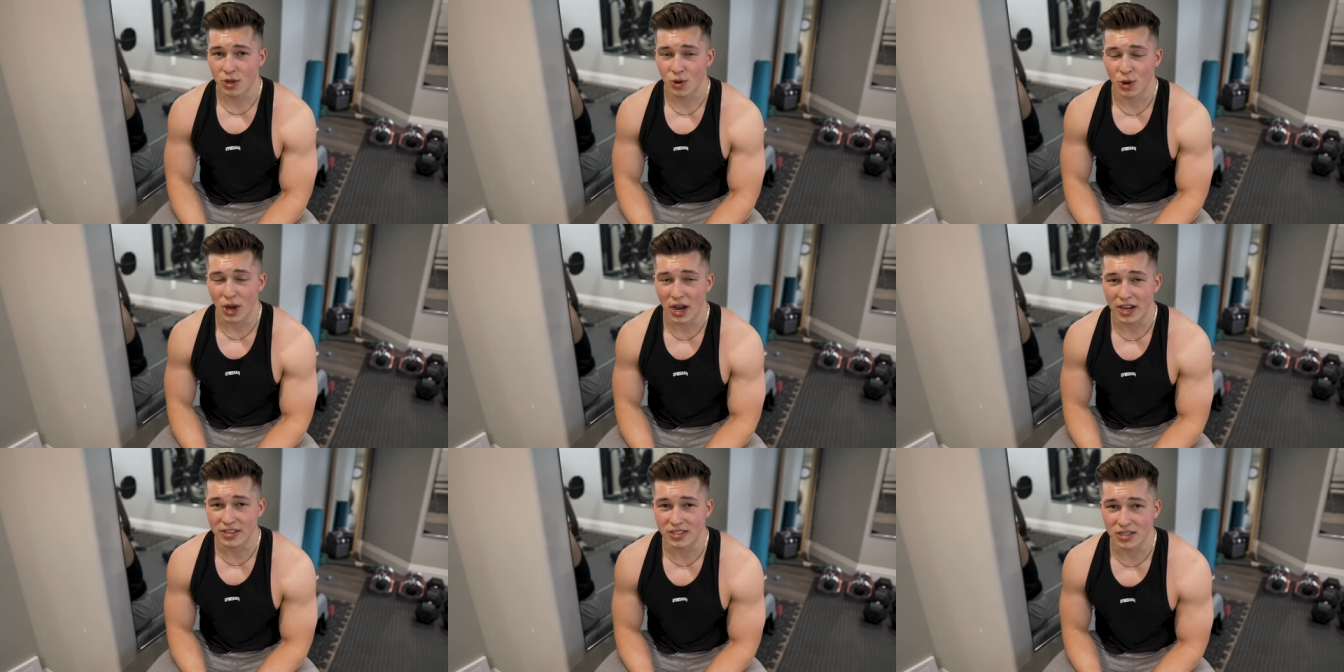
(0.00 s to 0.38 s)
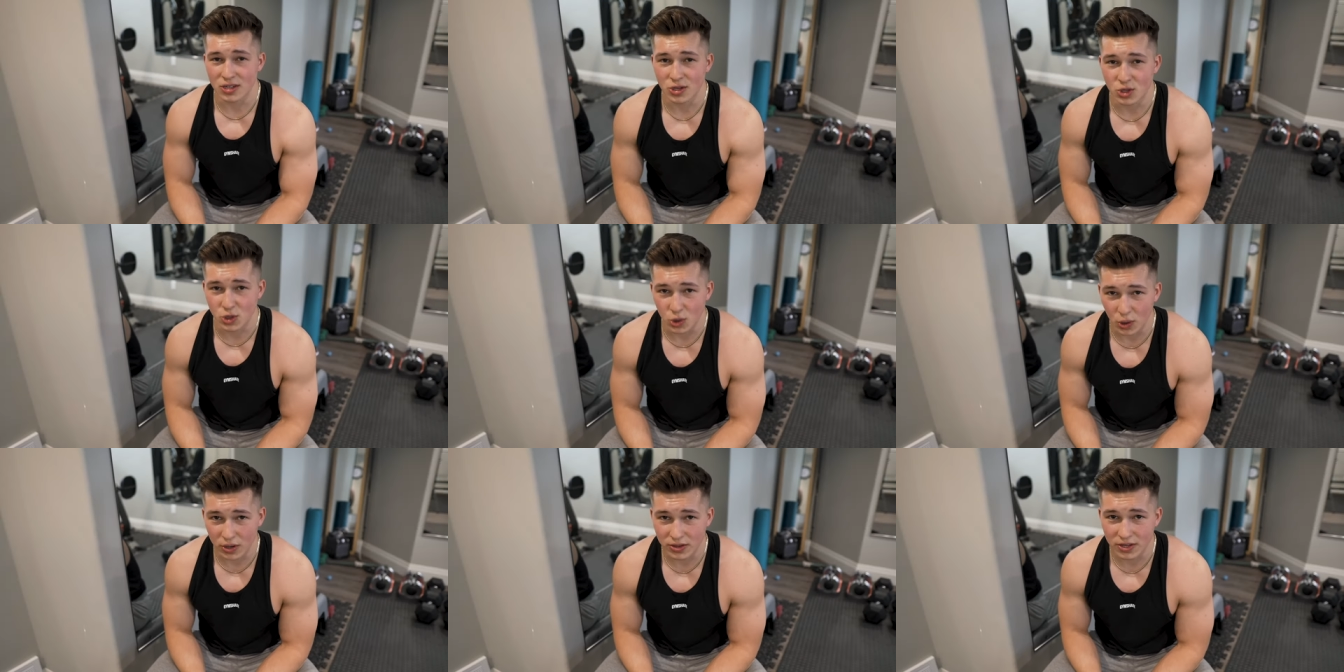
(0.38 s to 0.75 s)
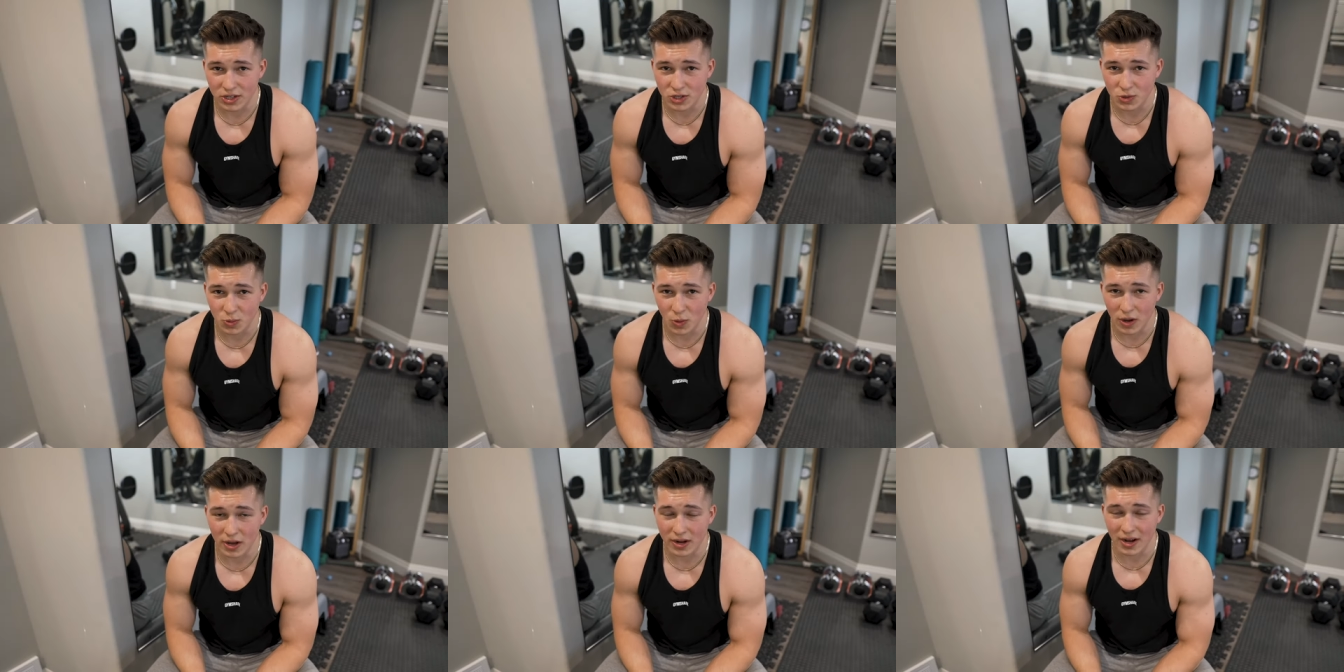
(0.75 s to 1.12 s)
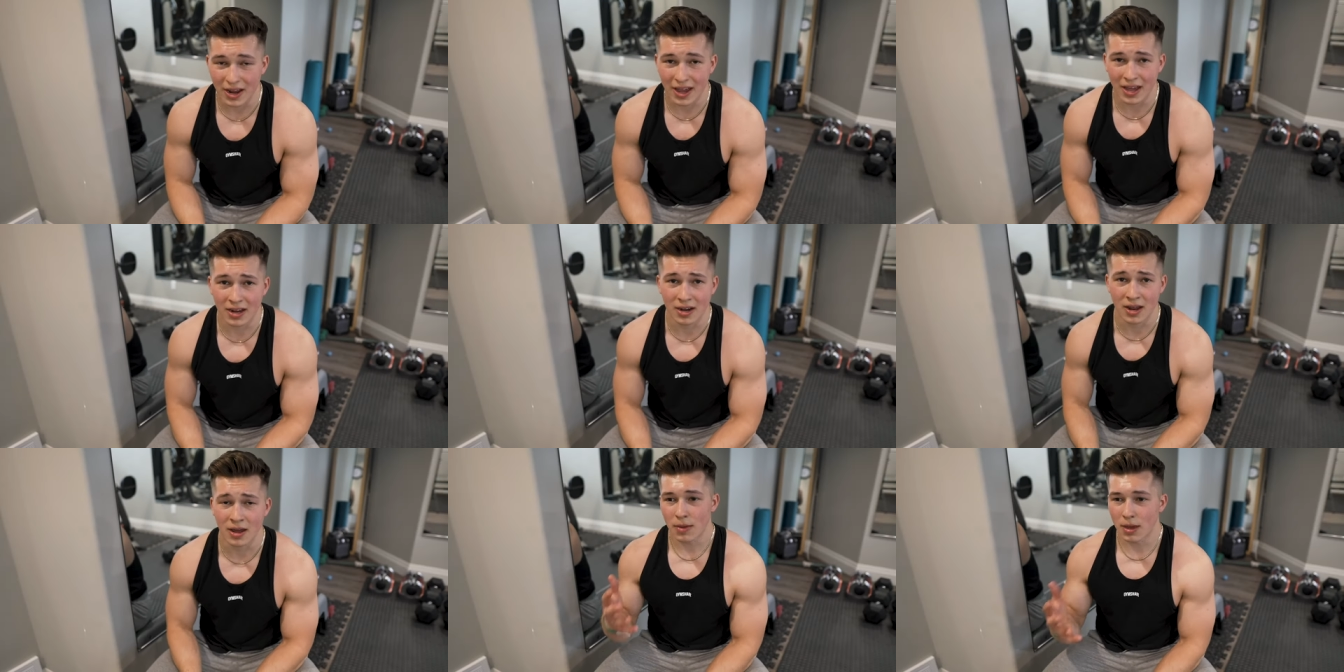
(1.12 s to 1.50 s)
you guys enjoyed this one
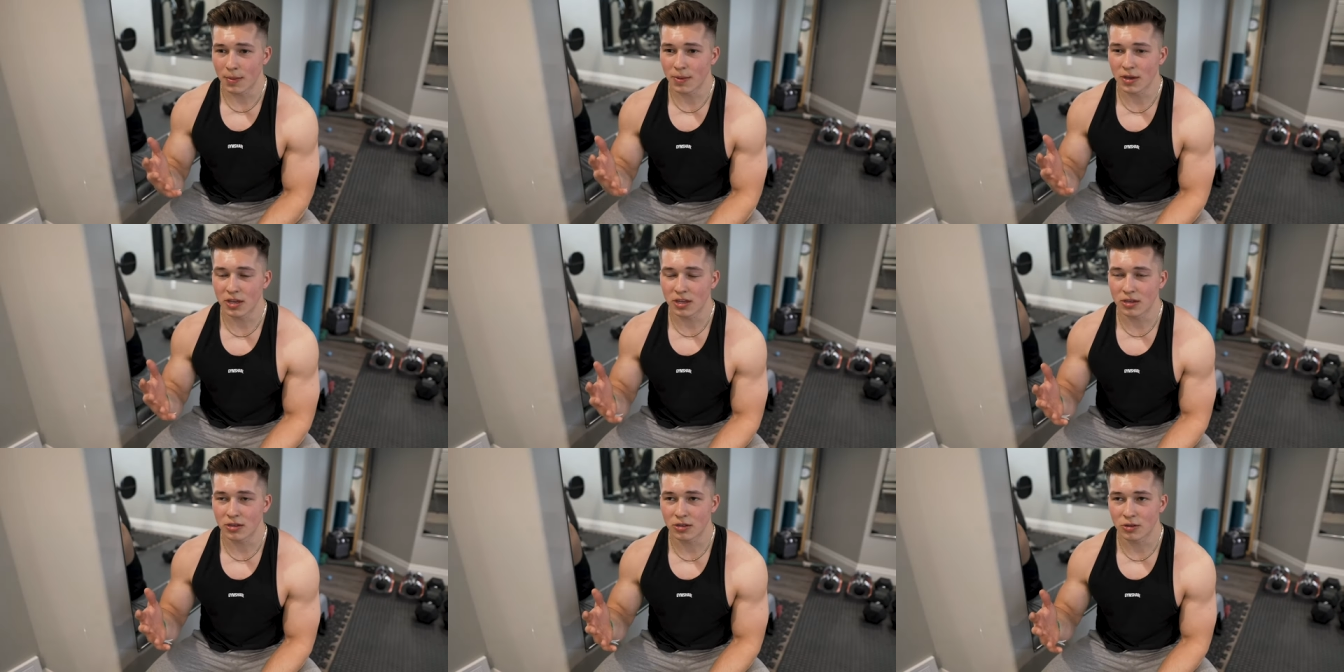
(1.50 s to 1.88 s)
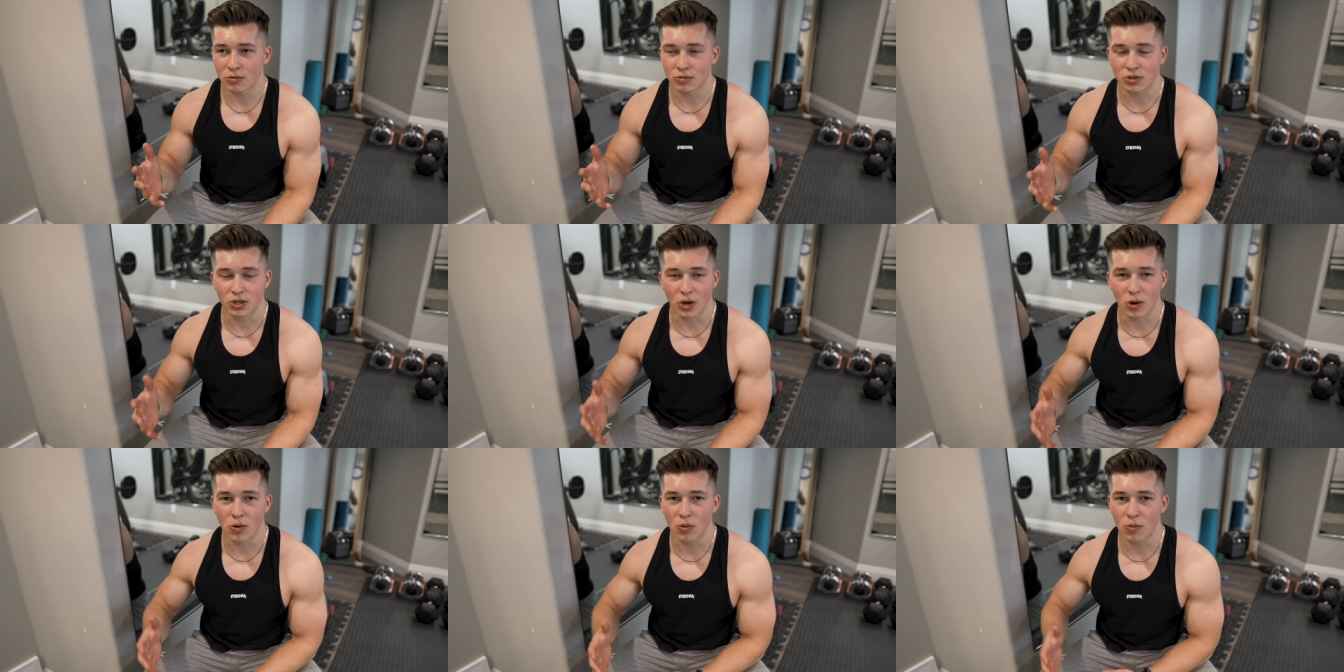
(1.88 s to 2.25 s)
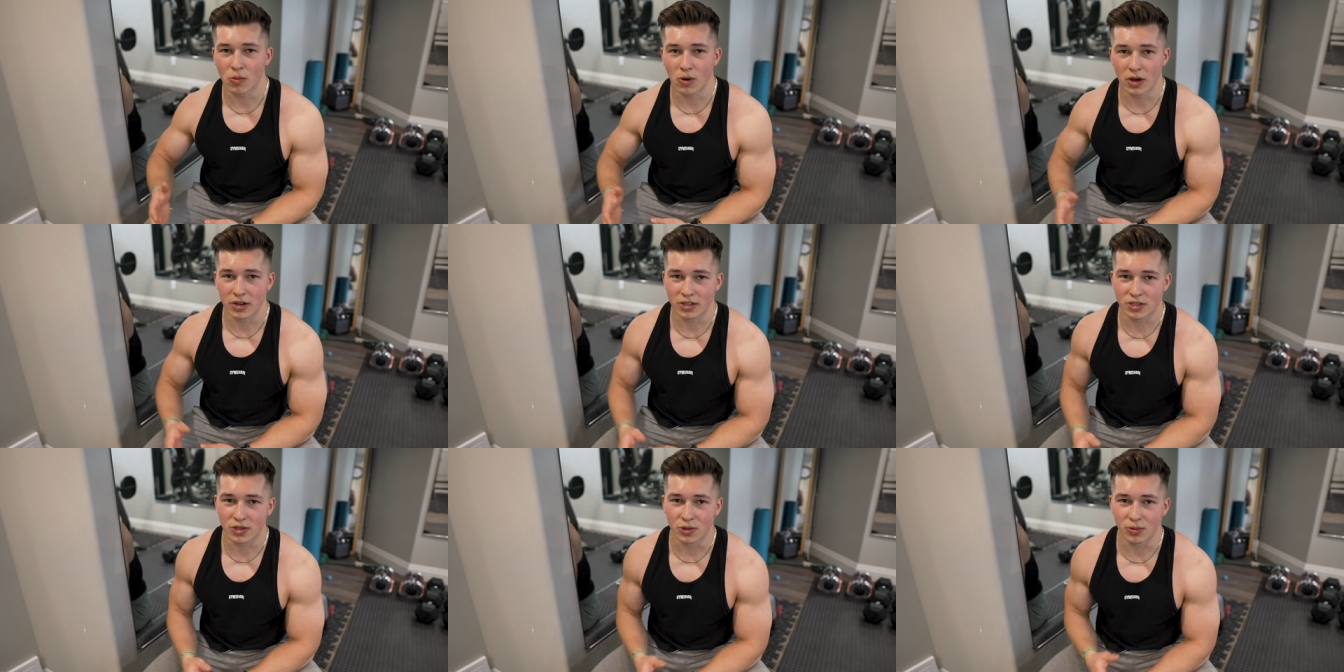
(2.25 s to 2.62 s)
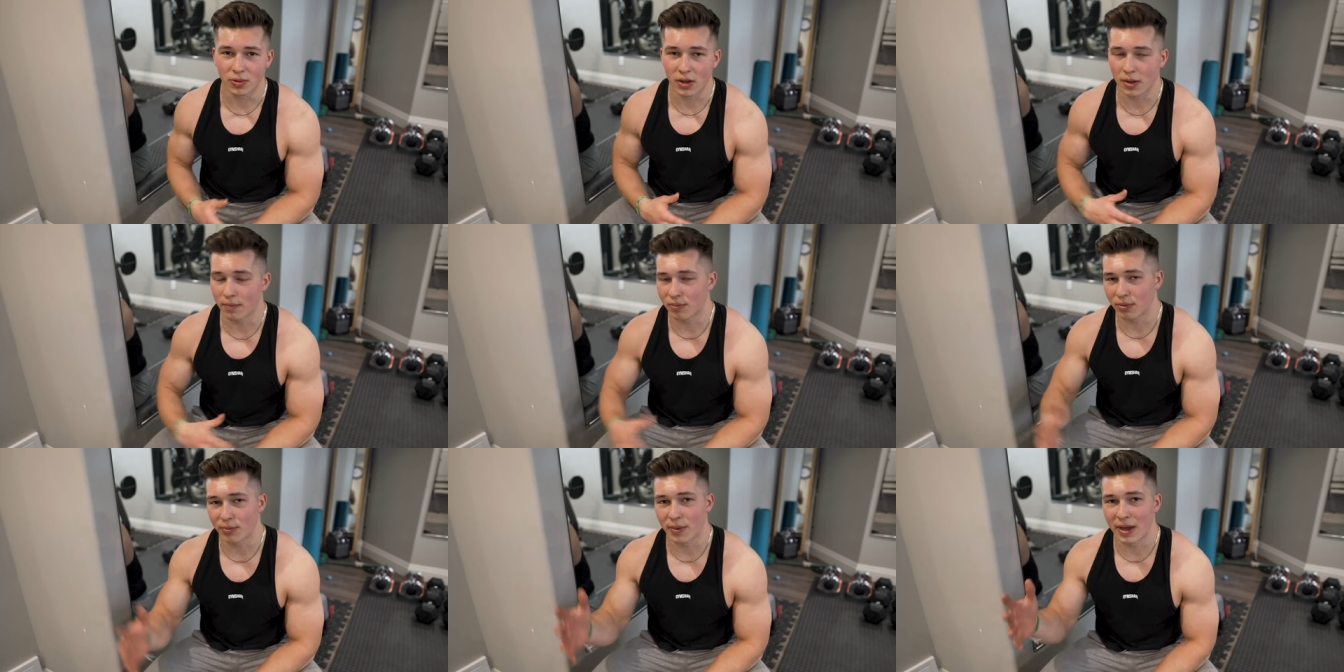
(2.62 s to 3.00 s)
and maybe you don't want to
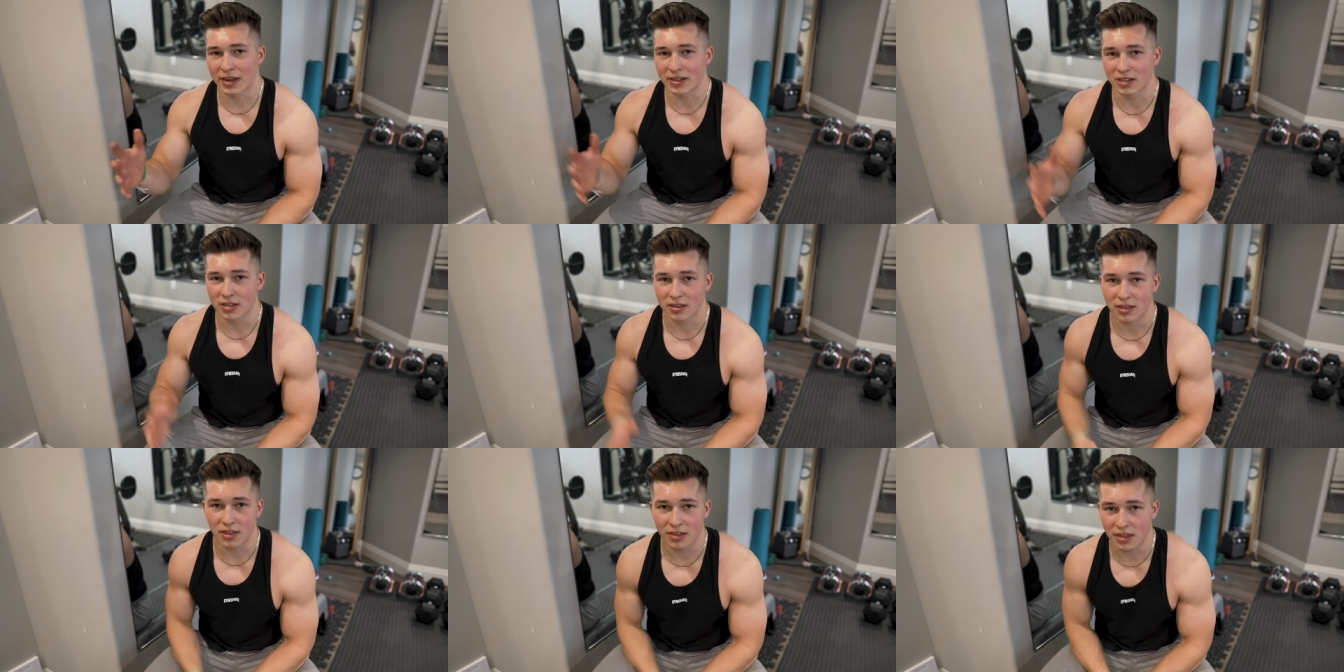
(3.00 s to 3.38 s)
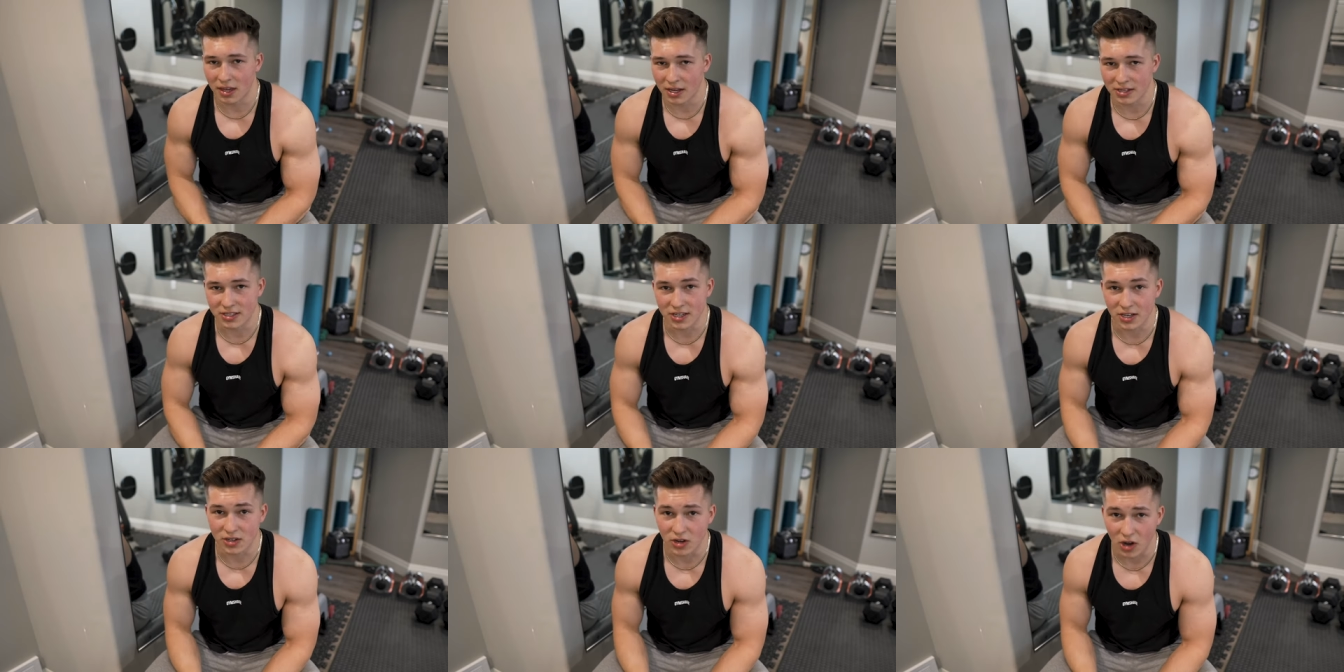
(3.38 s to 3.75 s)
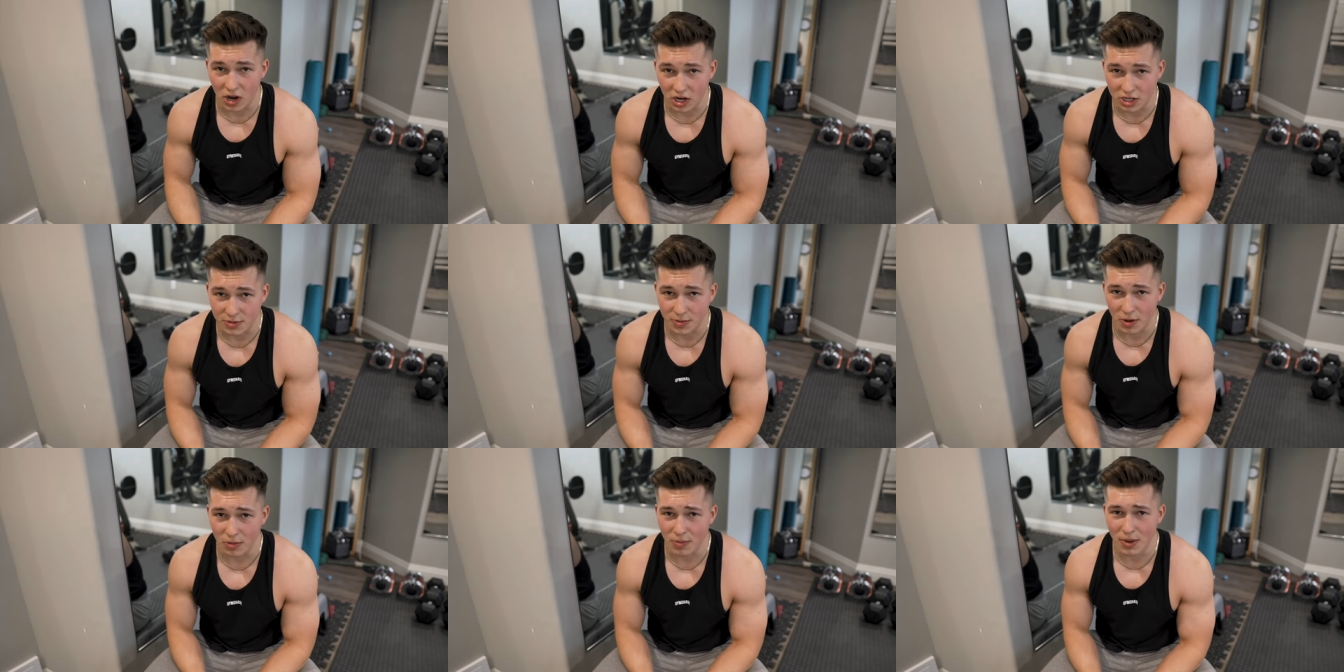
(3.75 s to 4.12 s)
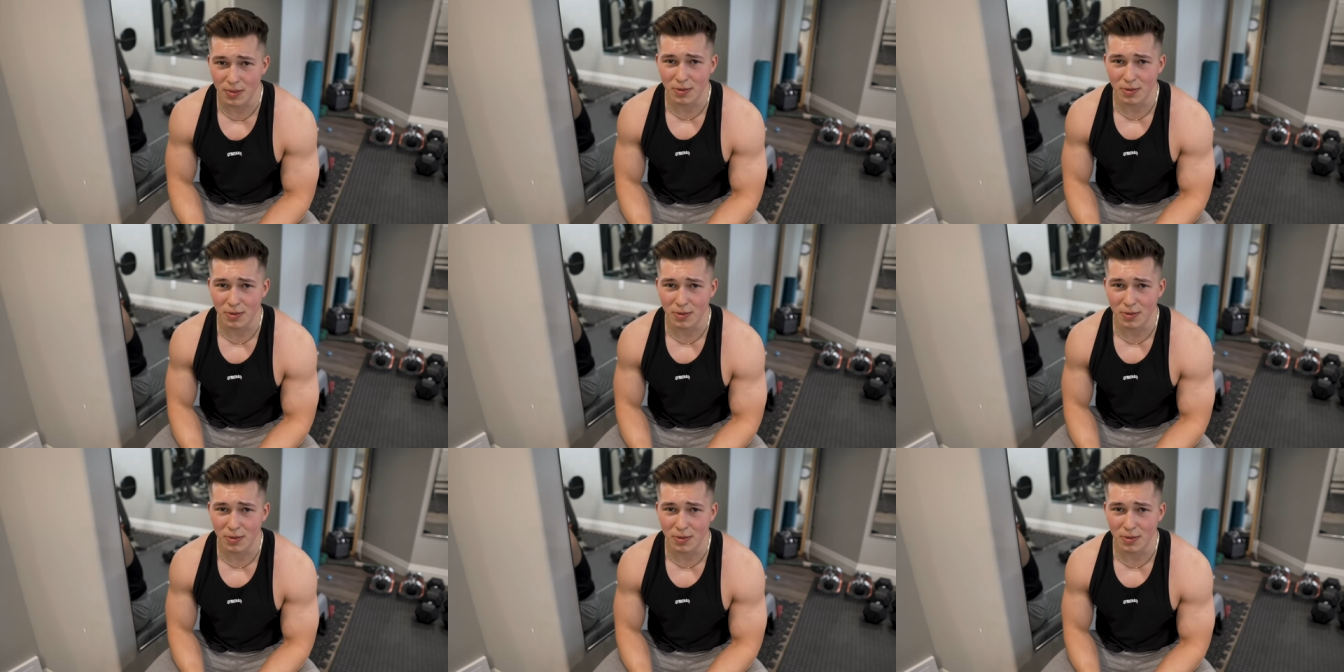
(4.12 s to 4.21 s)
implement the things I talked about.